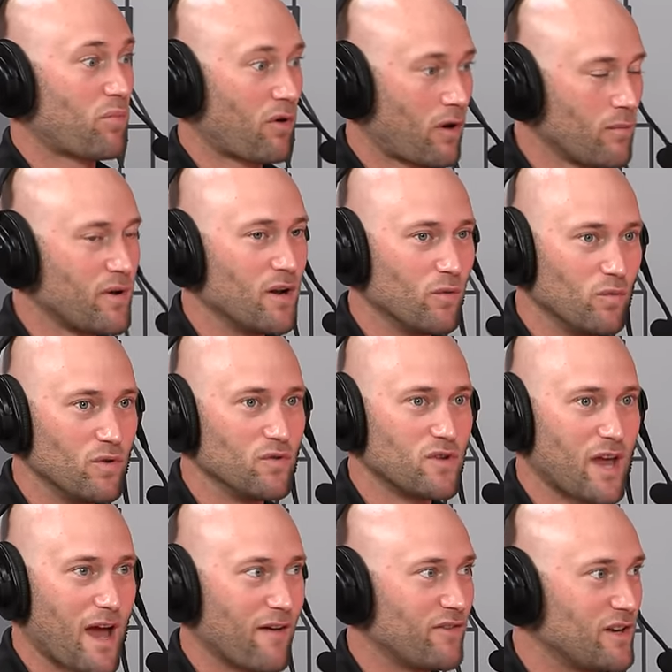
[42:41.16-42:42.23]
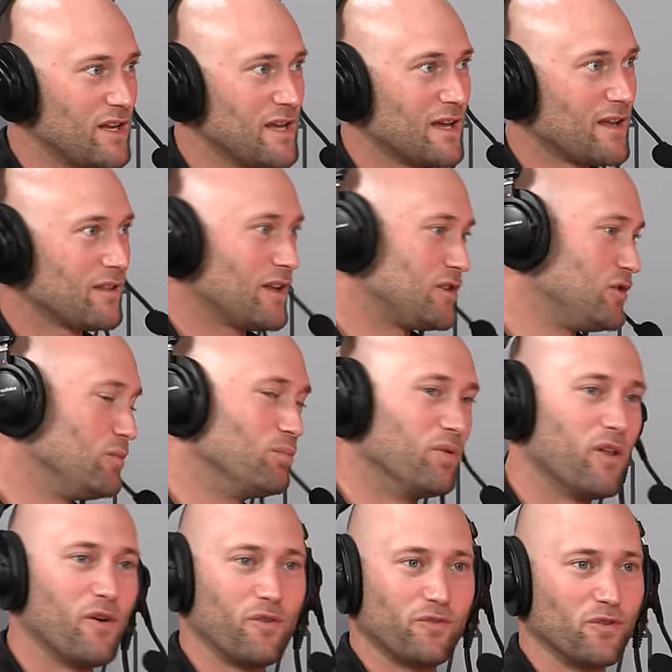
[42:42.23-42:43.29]
permanent wound cavity that you
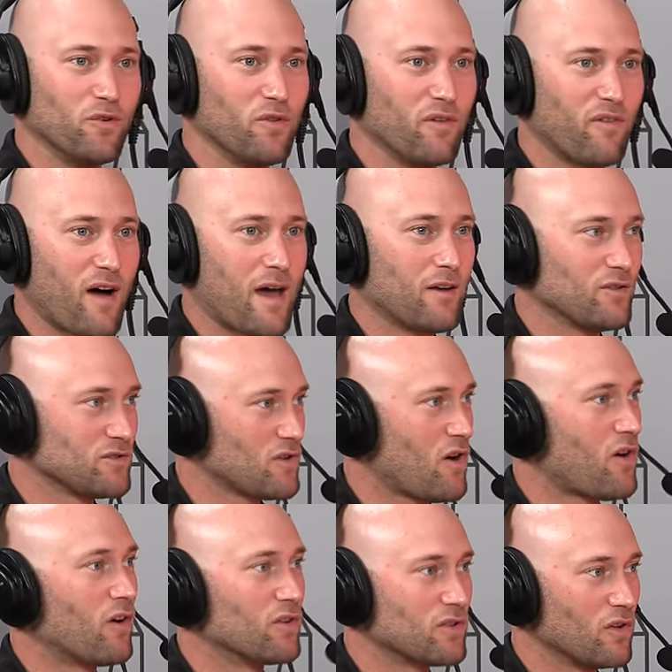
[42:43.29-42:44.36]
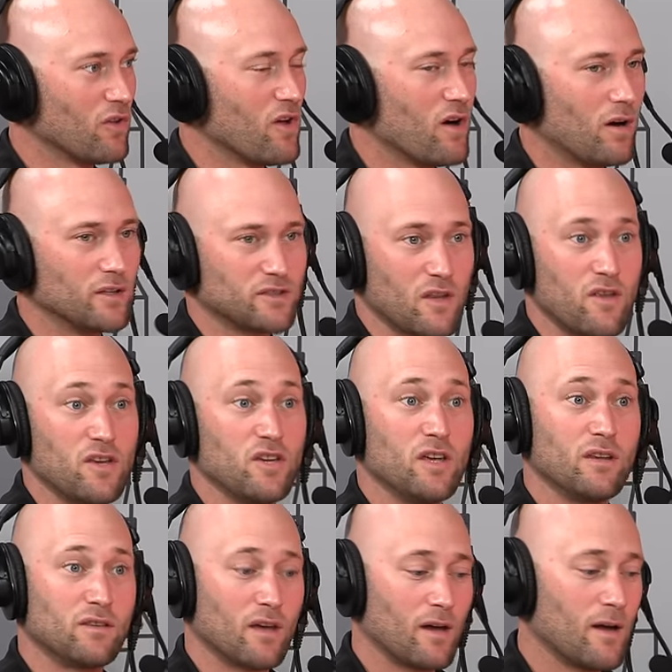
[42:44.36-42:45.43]
blow through the vitals, the heart, the lungs, and then you
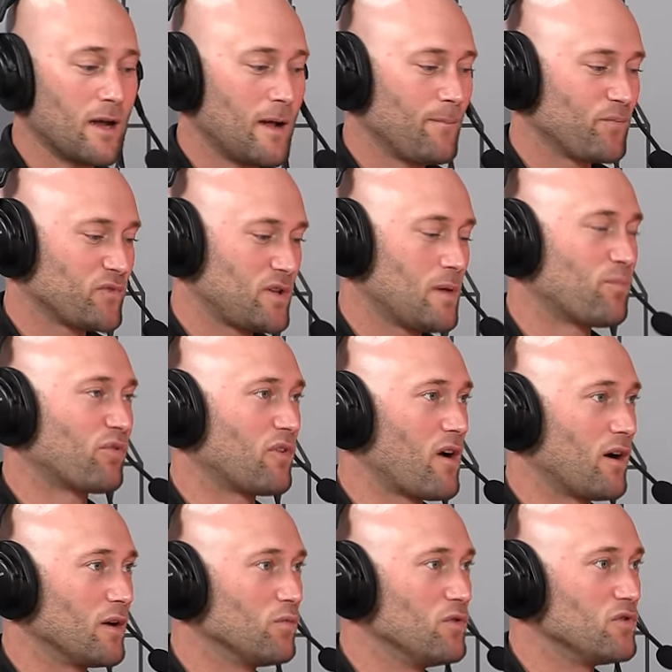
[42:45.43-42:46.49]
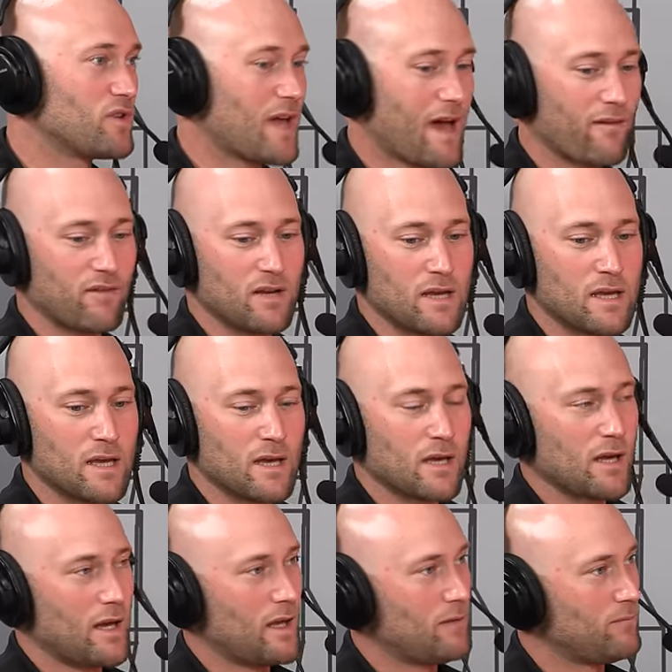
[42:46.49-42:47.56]
get the temporary wound cavity,
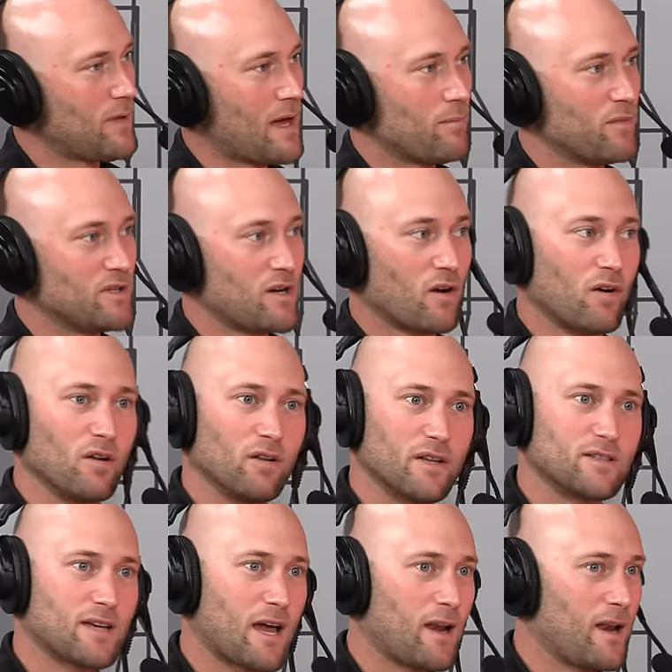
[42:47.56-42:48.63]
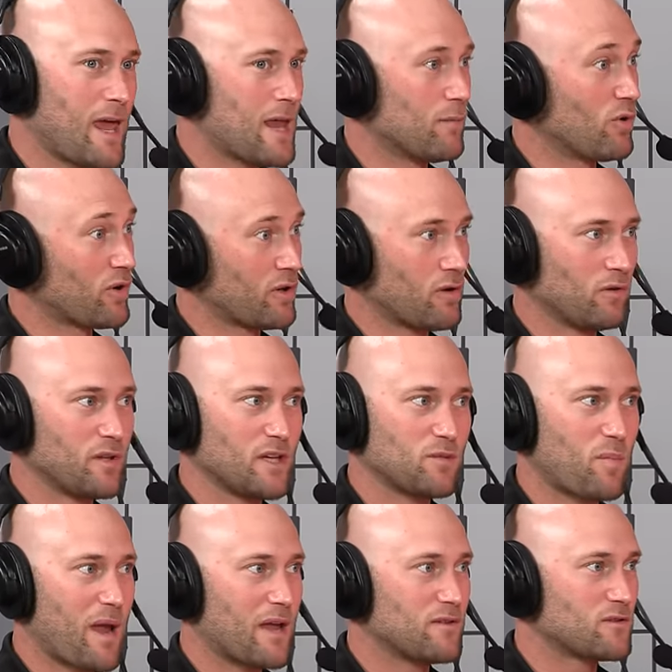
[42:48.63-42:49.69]
and that material inside an animal can only
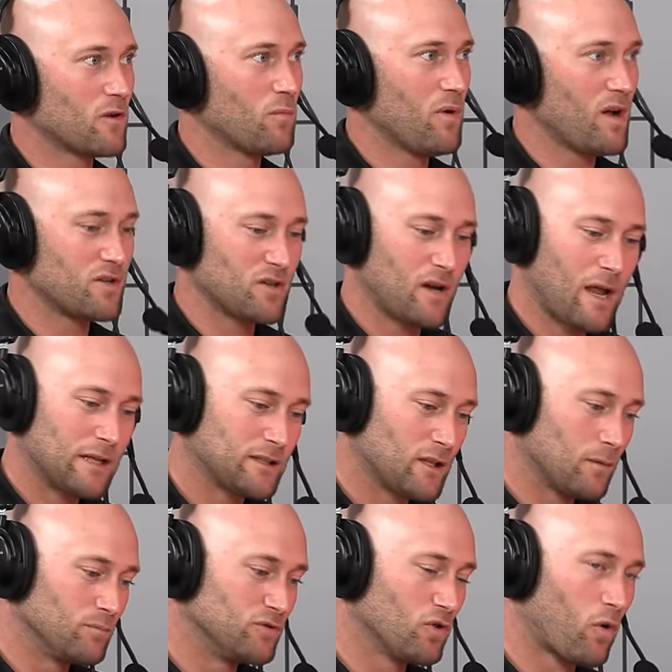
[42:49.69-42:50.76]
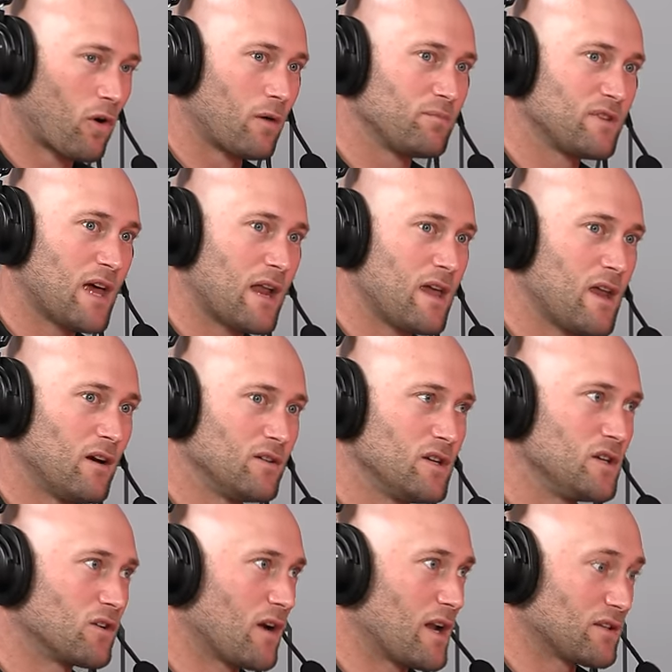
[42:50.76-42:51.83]
expand so much, and as it absorbs that
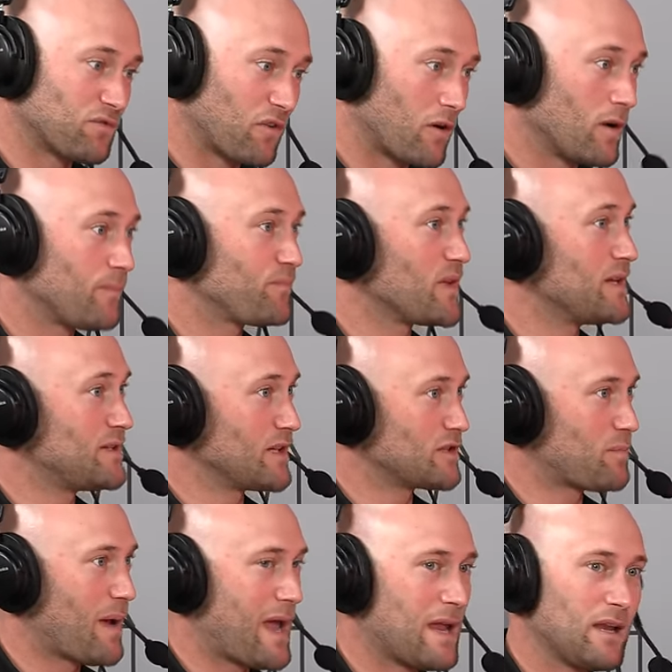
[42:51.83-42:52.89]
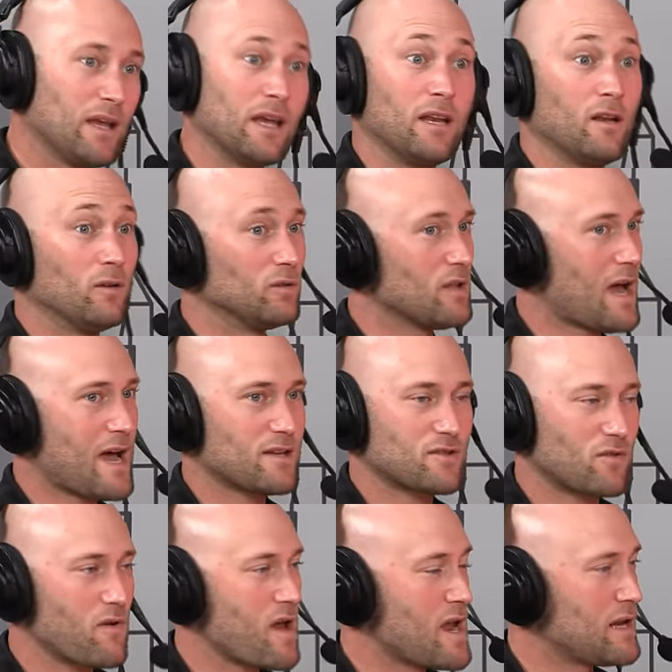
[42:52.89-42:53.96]
energy transfer, it's expanding, and it'll
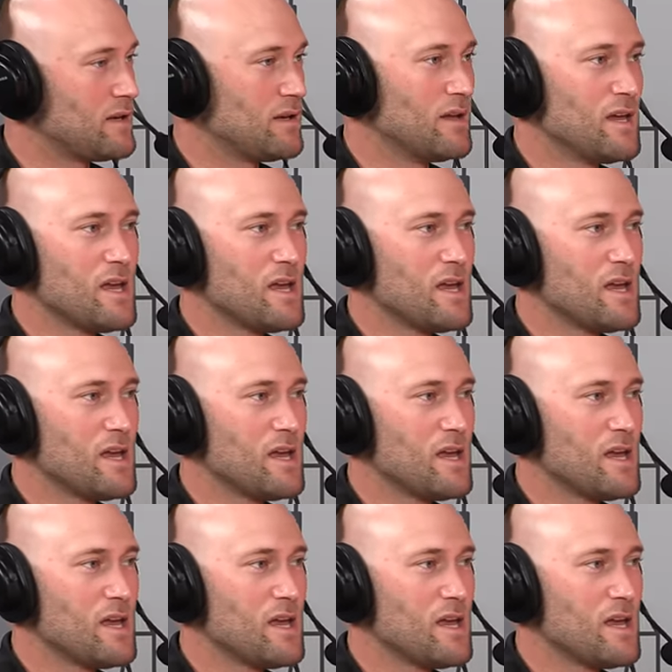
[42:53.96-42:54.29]
lacerate, and